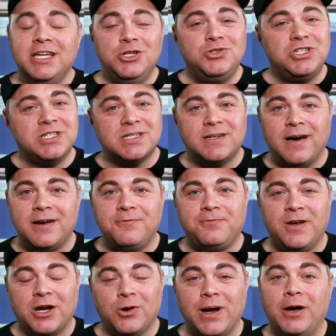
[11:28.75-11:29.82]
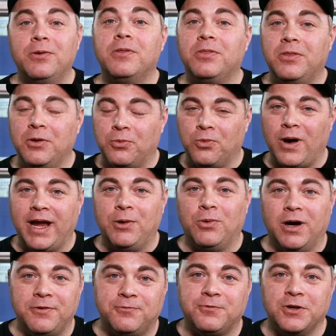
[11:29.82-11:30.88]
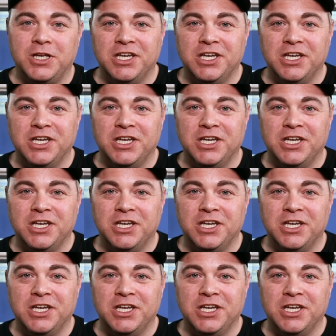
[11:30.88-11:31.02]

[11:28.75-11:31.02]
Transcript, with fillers: You just got to figure out the right one for